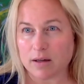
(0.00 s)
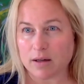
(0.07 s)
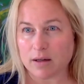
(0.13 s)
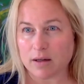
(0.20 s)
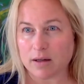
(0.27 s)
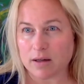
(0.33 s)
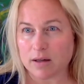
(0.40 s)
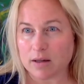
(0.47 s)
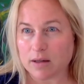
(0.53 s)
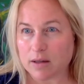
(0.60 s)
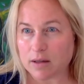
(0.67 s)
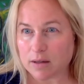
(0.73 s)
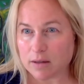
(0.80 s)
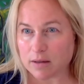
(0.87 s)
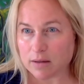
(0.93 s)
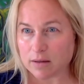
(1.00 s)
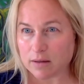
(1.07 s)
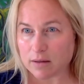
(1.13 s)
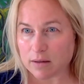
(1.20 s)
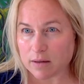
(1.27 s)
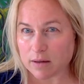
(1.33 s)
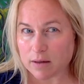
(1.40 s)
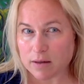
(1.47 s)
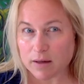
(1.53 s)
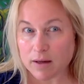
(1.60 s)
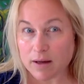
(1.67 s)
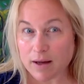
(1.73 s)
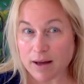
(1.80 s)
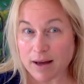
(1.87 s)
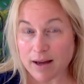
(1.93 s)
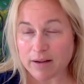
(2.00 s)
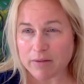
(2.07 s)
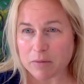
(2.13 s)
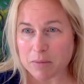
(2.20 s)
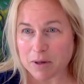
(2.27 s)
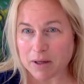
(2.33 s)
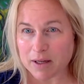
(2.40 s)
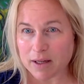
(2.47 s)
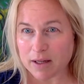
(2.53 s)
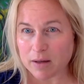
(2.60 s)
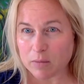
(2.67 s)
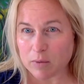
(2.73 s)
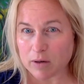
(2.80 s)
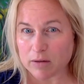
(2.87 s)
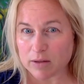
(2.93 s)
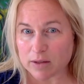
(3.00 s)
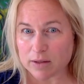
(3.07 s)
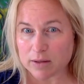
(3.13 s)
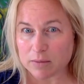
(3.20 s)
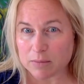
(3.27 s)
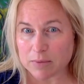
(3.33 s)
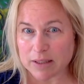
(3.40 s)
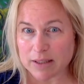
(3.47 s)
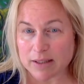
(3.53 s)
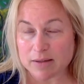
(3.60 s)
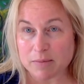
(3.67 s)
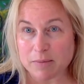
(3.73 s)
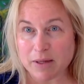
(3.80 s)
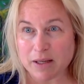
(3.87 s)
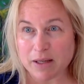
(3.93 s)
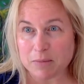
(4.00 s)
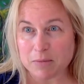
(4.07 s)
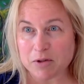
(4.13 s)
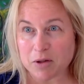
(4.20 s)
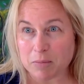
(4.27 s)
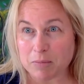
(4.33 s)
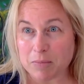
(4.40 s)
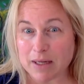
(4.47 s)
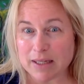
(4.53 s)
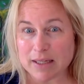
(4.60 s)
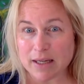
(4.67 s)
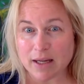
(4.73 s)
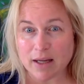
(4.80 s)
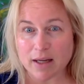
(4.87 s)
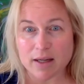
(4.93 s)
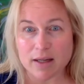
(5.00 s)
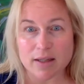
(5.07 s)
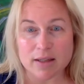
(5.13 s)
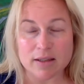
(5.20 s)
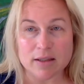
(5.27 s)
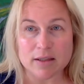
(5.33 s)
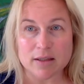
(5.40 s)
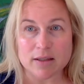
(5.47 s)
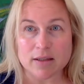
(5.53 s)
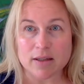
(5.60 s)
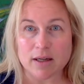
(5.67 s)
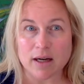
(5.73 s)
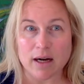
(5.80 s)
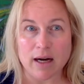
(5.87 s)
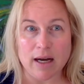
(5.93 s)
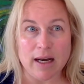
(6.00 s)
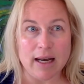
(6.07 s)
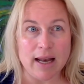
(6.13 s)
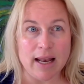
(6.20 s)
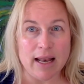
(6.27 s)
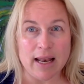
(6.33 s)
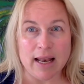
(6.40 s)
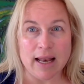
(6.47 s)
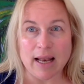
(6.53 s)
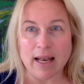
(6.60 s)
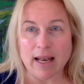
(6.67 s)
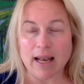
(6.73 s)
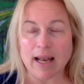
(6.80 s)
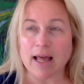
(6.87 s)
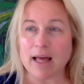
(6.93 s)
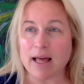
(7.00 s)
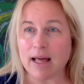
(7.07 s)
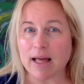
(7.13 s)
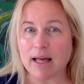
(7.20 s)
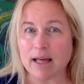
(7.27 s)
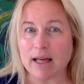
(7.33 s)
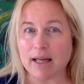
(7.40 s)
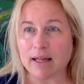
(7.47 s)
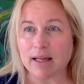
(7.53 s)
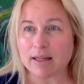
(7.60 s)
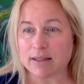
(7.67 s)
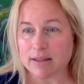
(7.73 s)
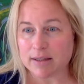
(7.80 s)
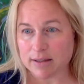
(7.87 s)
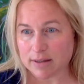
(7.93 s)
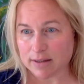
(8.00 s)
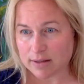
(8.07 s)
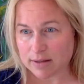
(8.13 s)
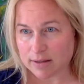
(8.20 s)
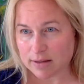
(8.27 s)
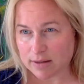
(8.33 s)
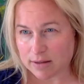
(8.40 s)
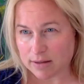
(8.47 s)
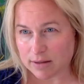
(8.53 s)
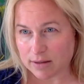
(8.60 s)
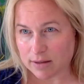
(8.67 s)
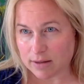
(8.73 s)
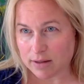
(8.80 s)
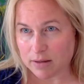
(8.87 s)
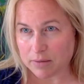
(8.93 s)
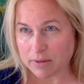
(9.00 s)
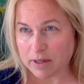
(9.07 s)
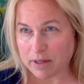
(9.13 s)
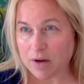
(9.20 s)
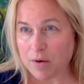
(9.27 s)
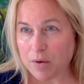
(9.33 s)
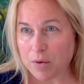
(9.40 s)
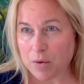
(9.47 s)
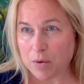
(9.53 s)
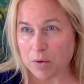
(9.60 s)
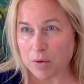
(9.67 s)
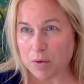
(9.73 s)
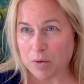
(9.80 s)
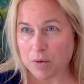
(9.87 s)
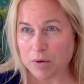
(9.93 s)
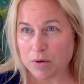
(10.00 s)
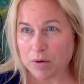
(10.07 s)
And hi, everybody. Welcome. It is Mediumship Monday. La, la, la, la, la. And here we go.